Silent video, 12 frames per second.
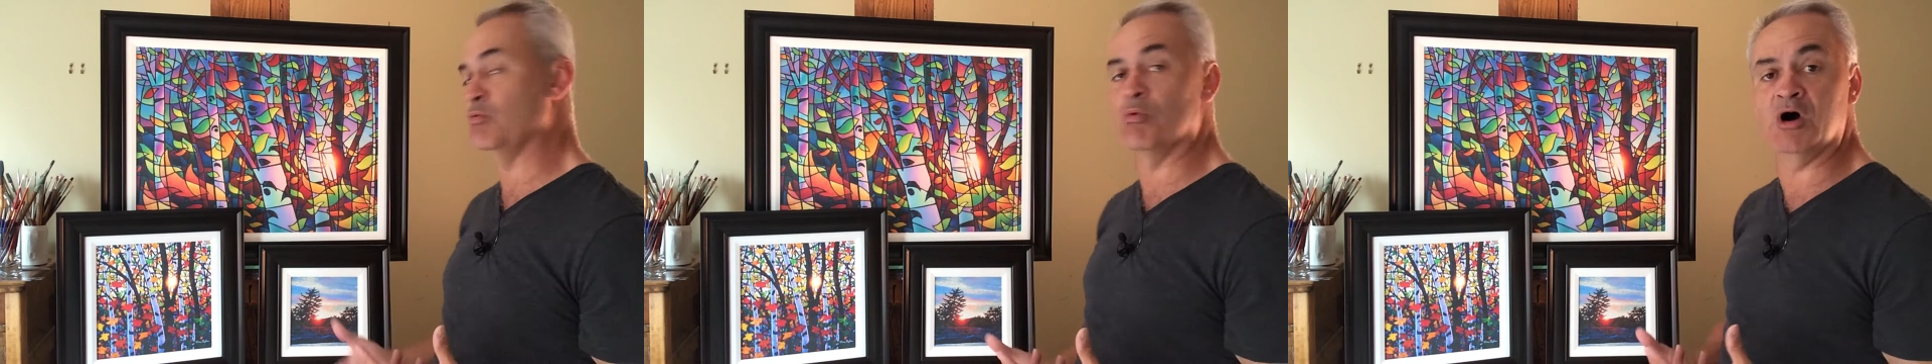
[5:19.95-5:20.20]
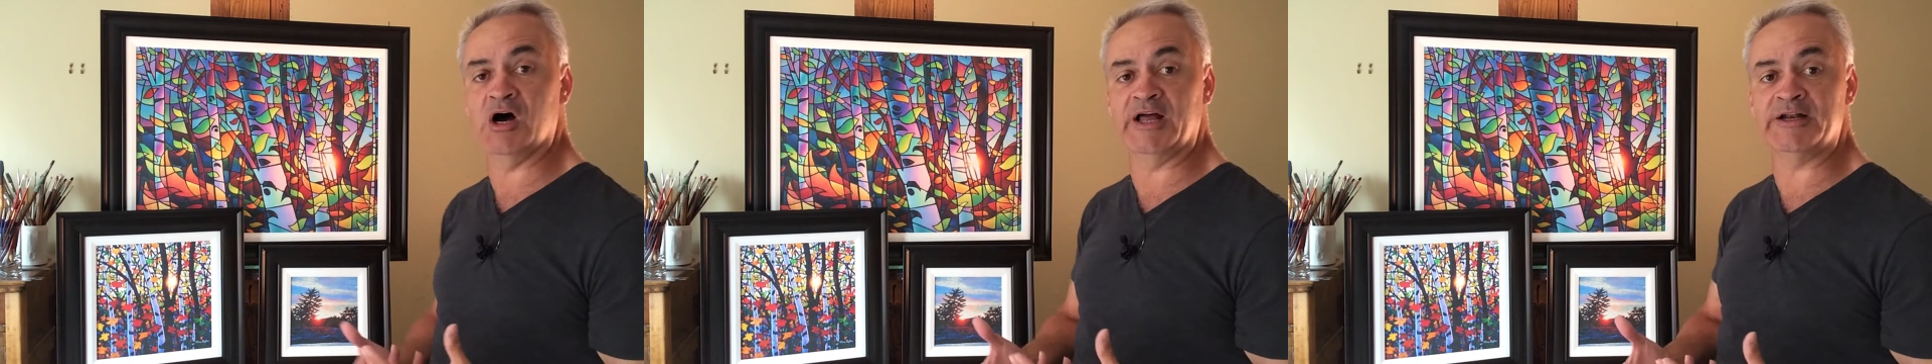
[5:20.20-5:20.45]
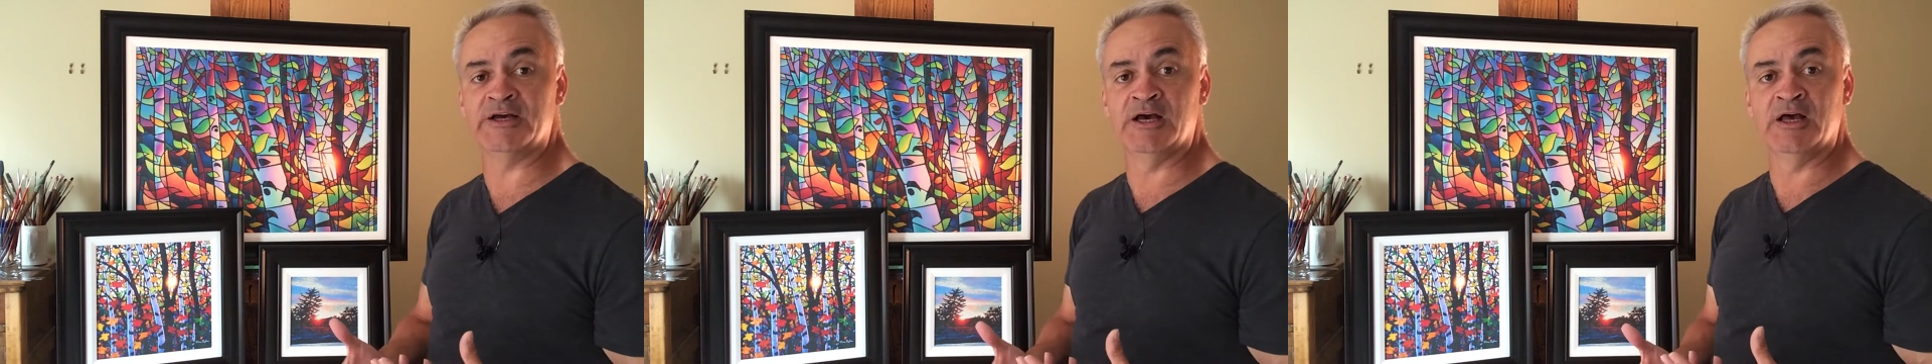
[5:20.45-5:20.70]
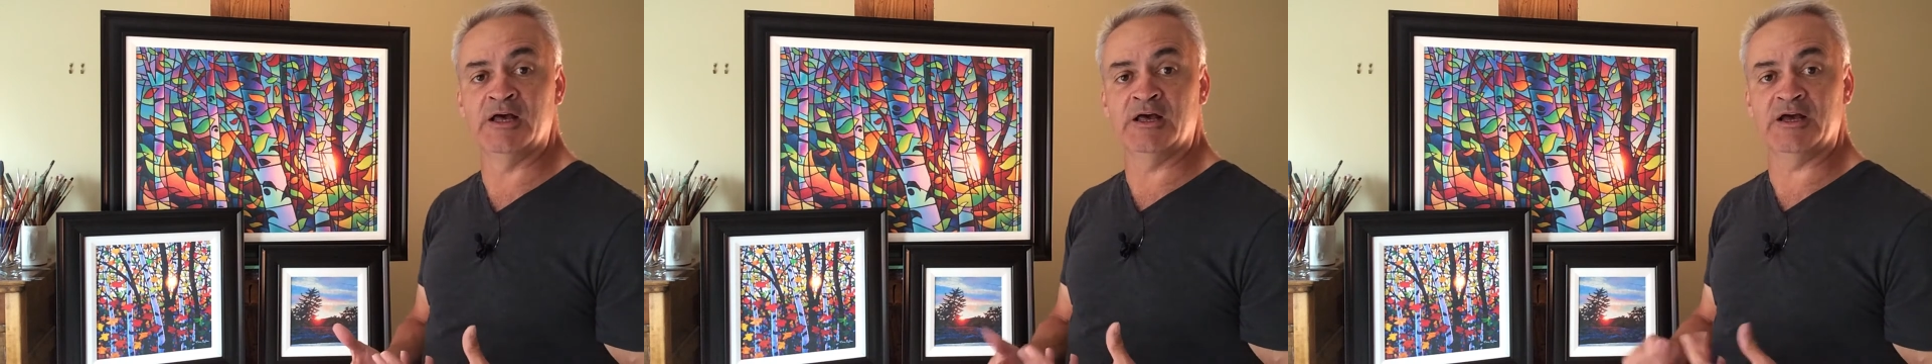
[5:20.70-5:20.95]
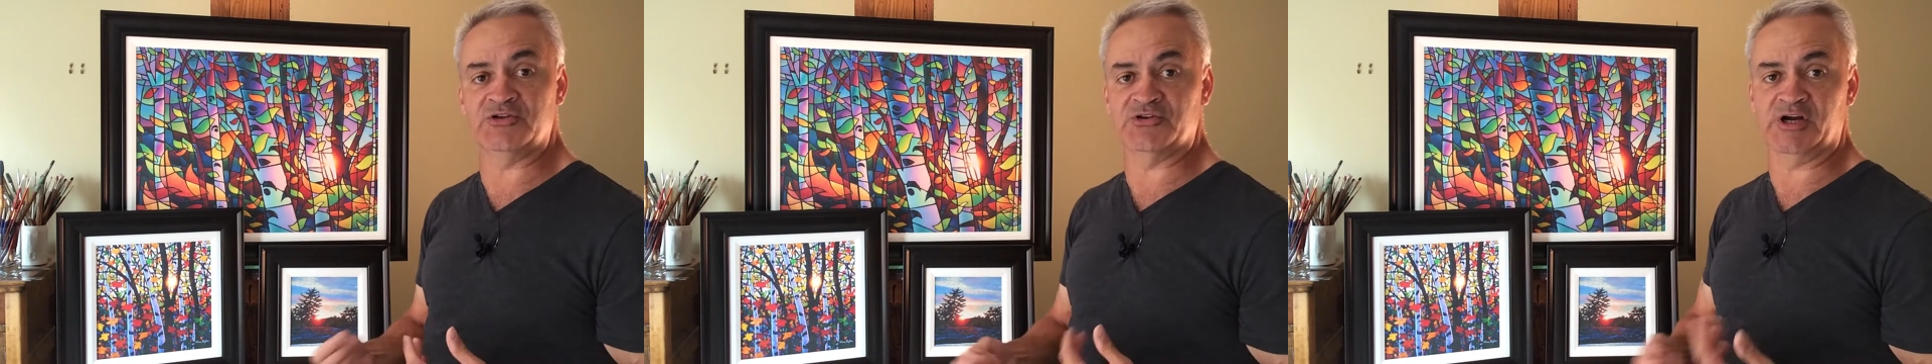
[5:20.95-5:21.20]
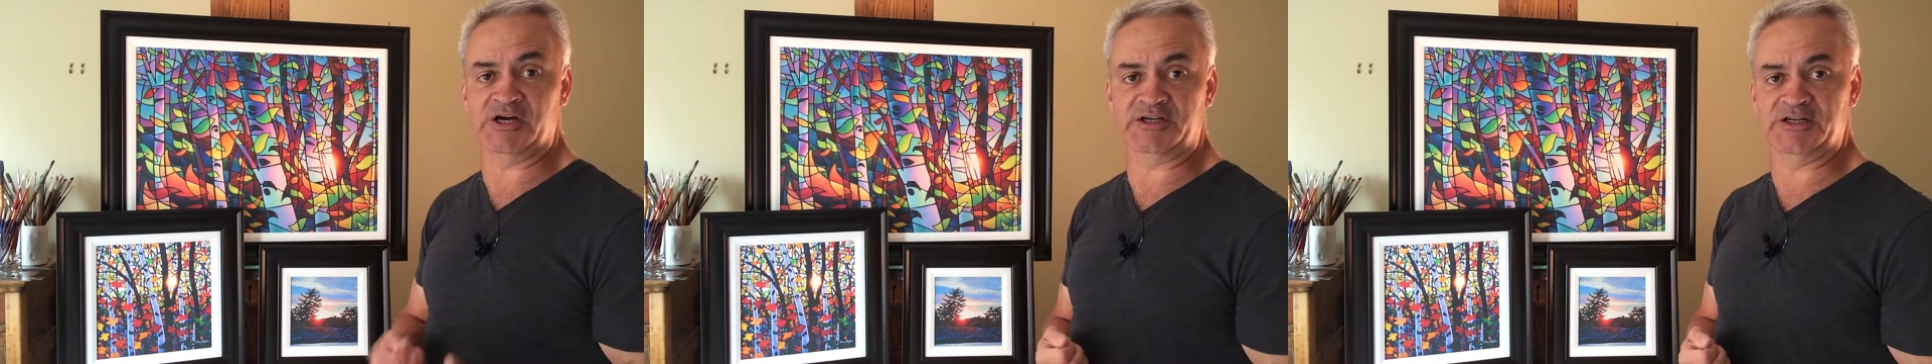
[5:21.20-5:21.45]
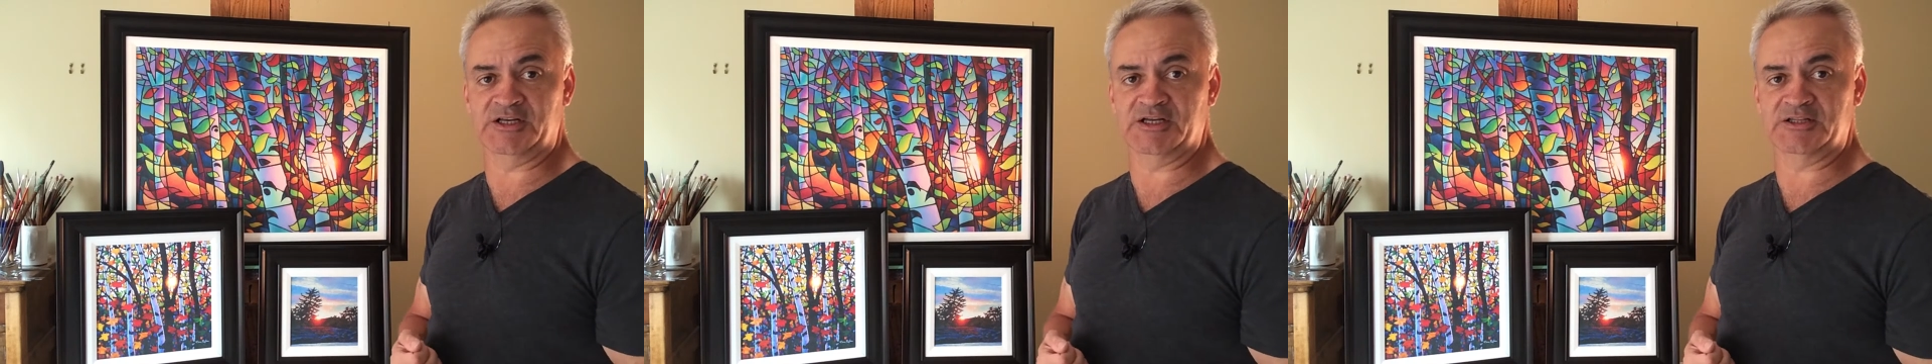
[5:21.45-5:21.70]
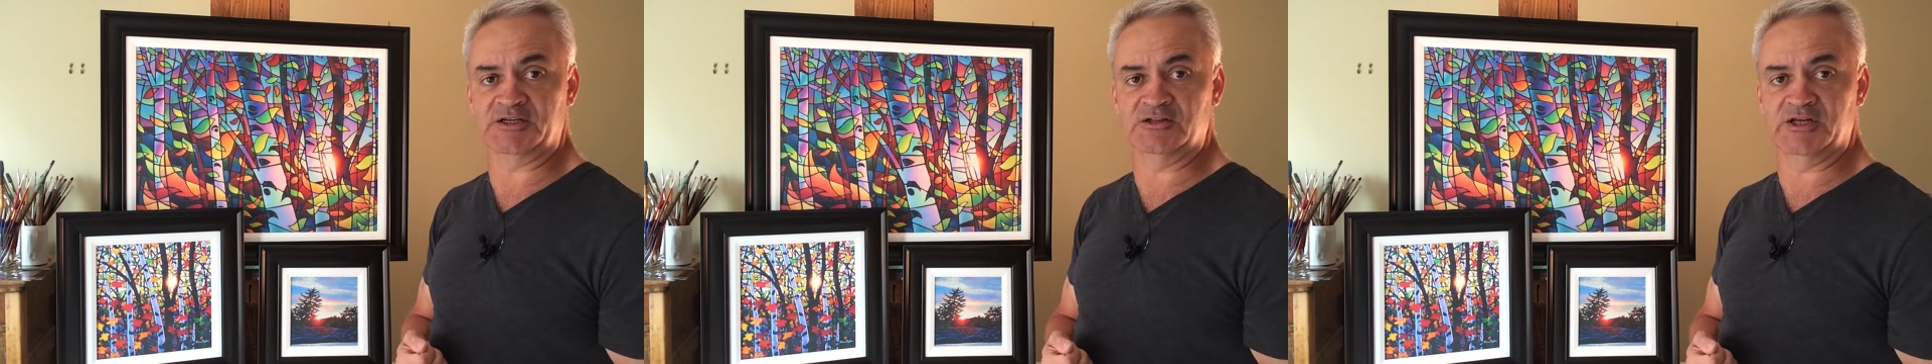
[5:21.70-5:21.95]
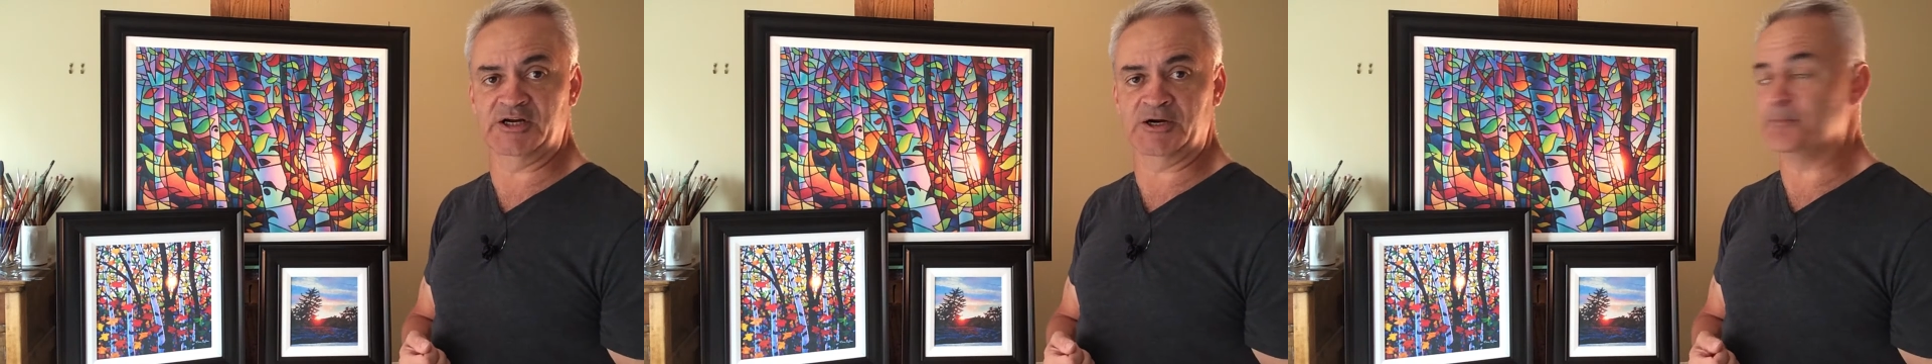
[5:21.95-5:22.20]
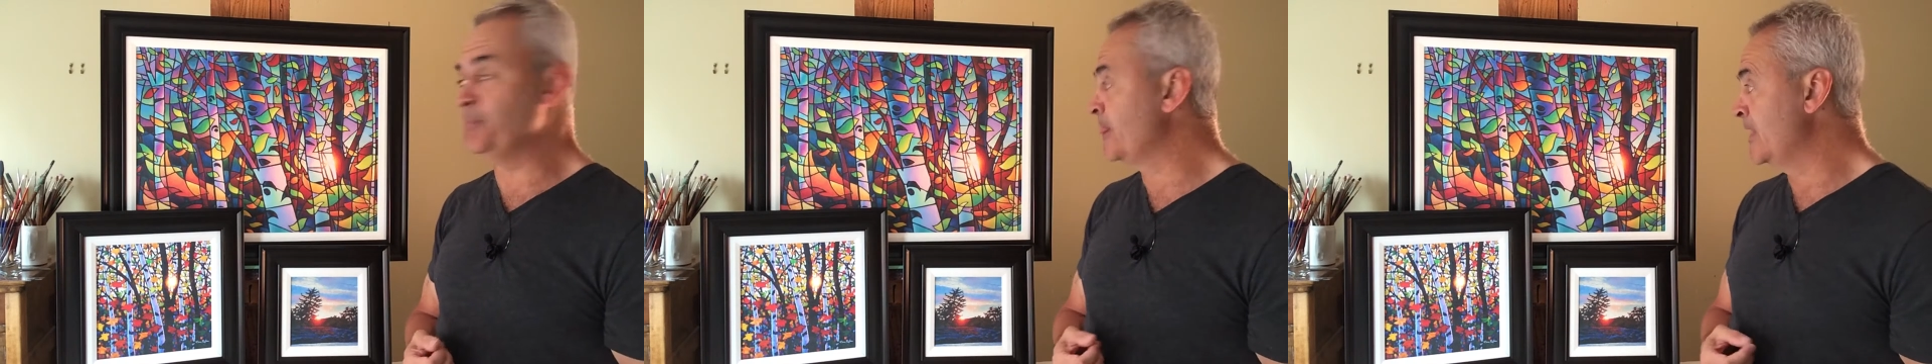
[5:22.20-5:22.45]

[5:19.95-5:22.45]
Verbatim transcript: want and you're not going to get the glare.